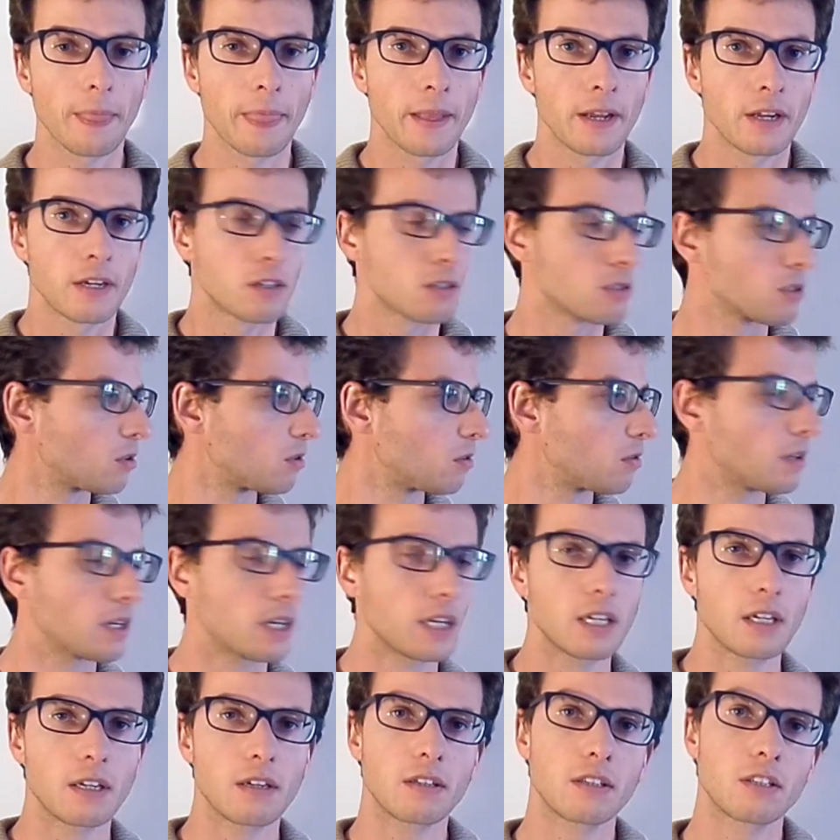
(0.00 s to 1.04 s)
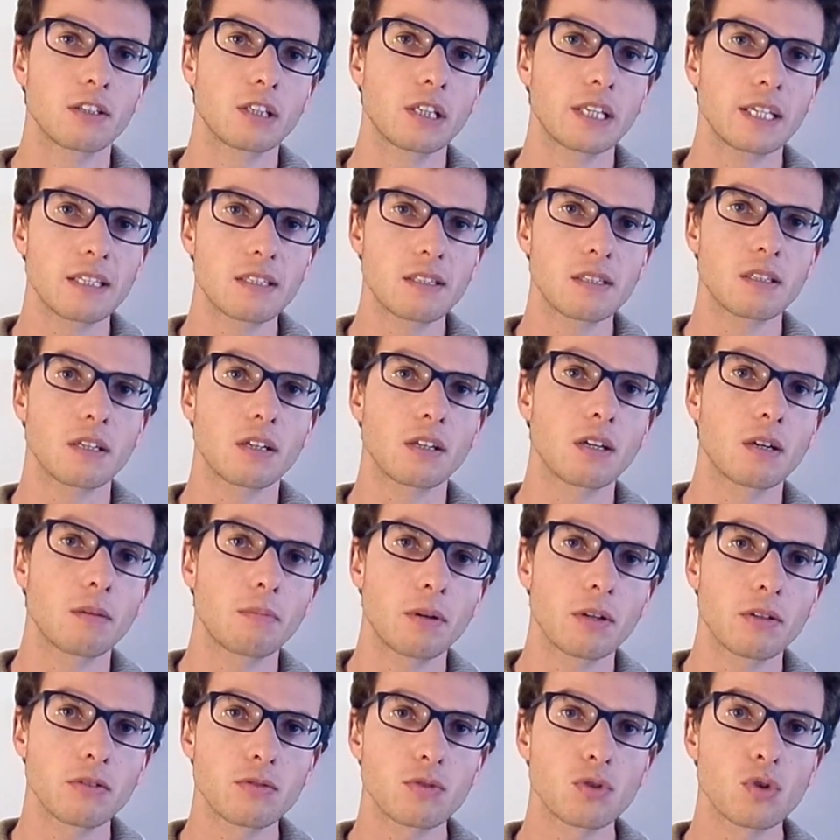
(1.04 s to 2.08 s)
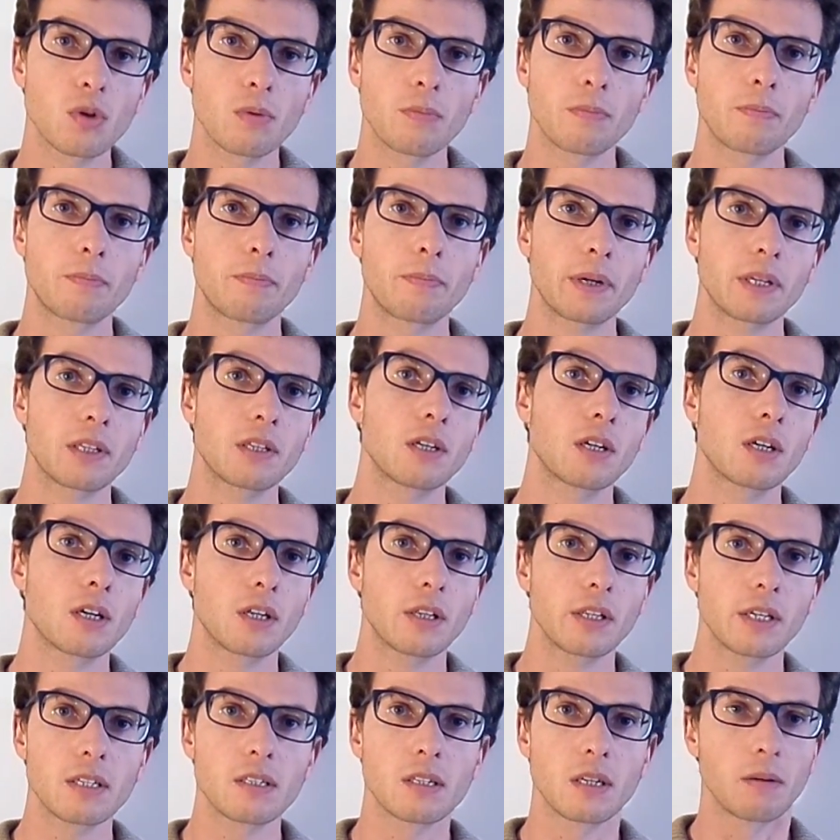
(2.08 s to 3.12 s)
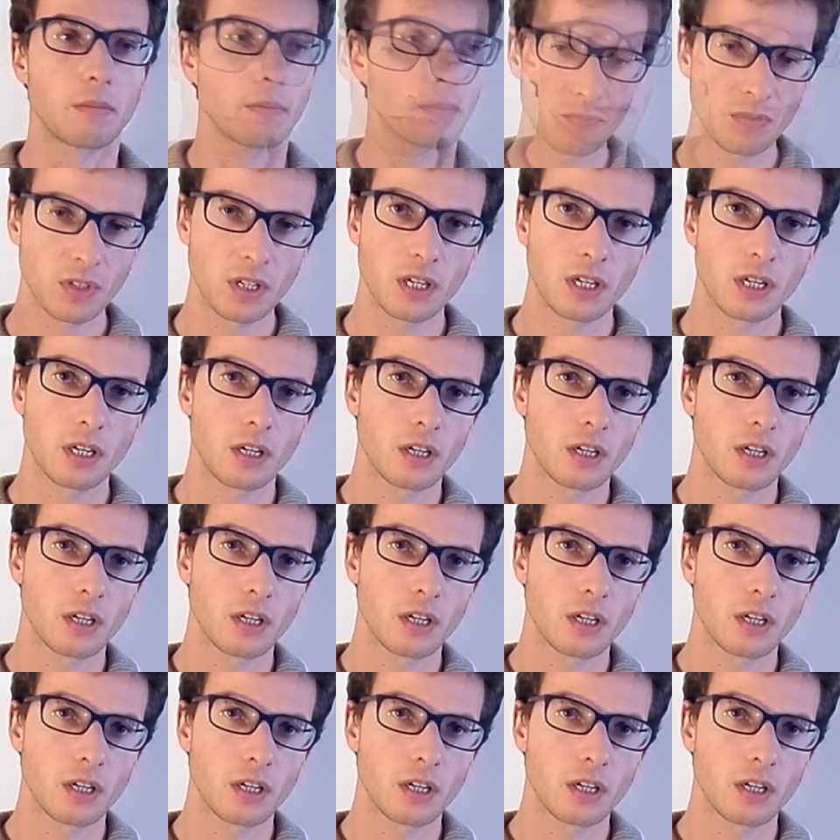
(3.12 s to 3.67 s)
So let's talk about some practical examples.